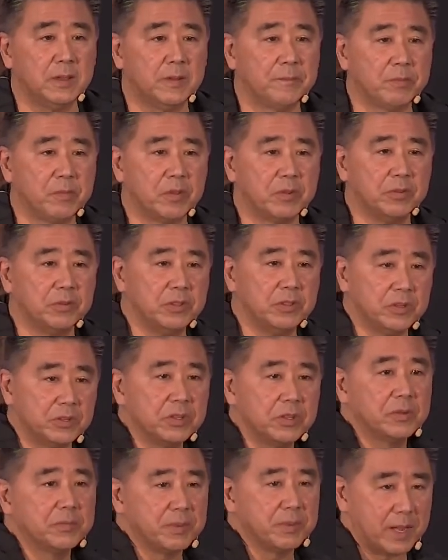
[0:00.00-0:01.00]
who know
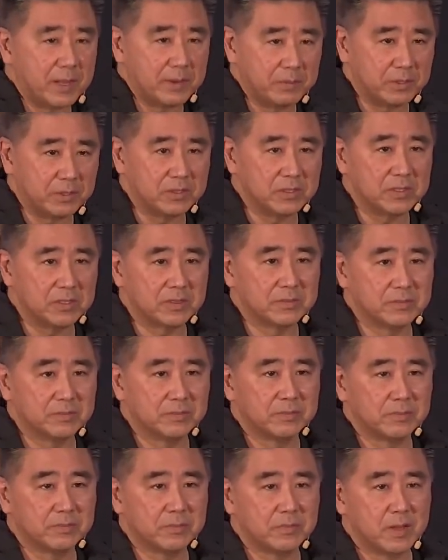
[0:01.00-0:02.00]
your Bibles
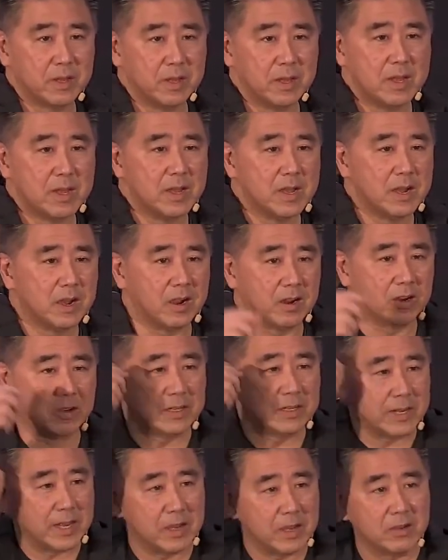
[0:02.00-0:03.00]
are
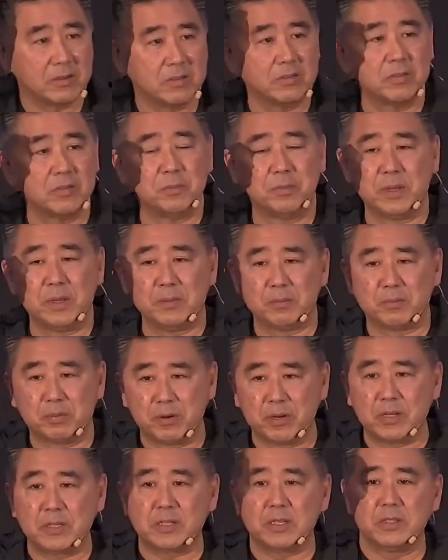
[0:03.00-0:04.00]
now being
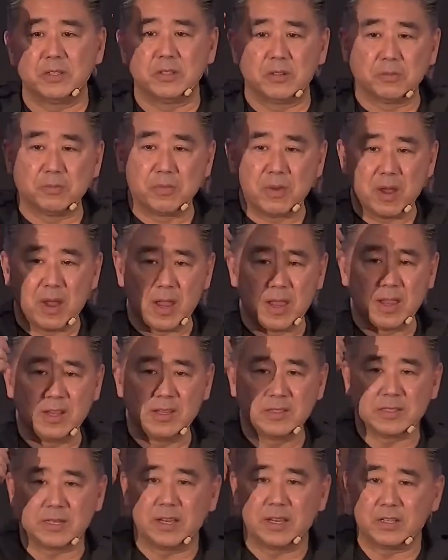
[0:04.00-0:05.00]
pricked in your
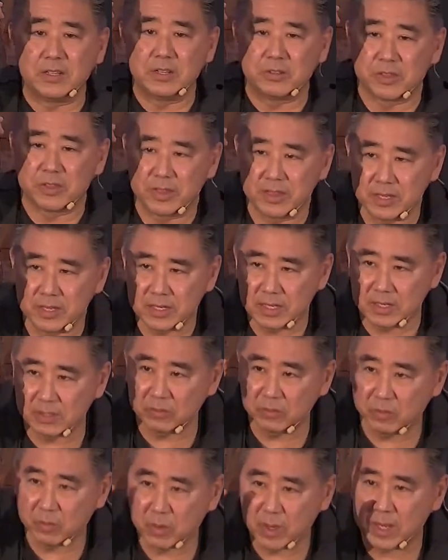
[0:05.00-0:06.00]
minds, and you're
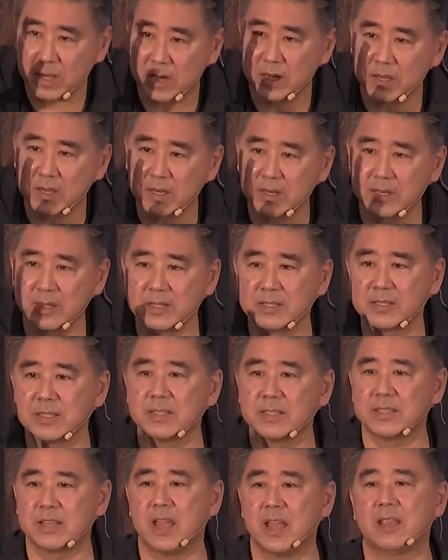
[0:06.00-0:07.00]
thinking, wait a
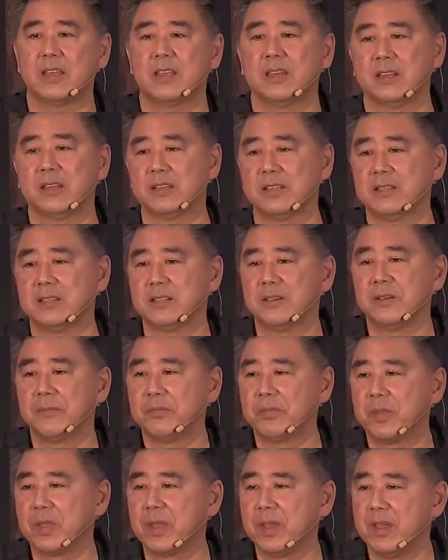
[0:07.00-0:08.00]
second.
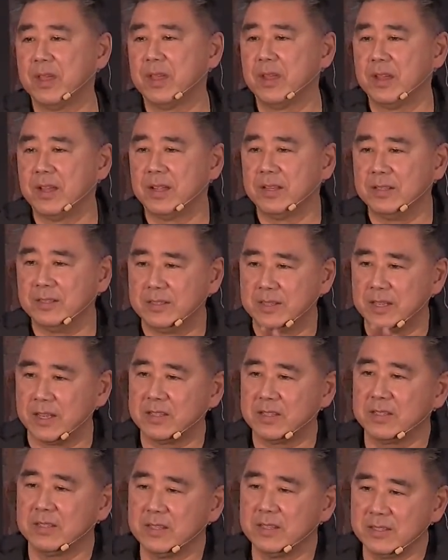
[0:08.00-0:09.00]

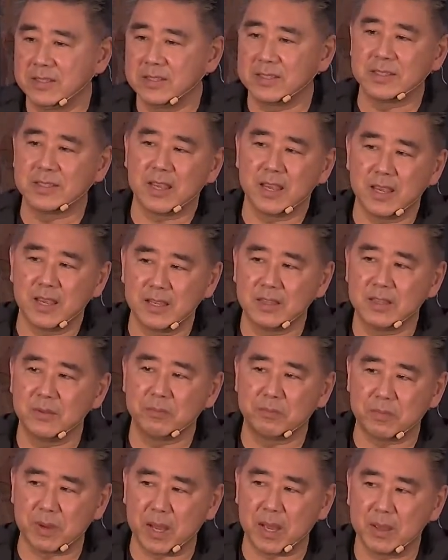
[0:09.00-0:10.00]
Doesn't it say in the
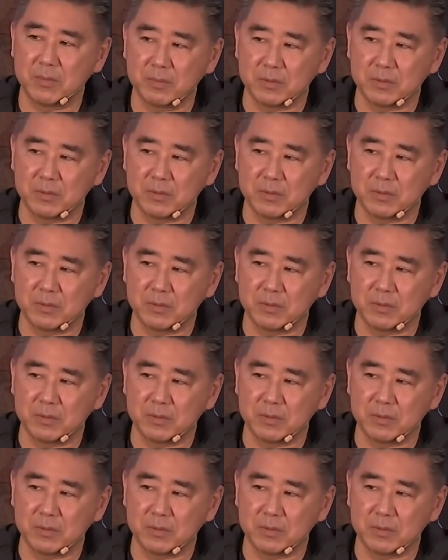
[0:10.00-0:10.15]
Bible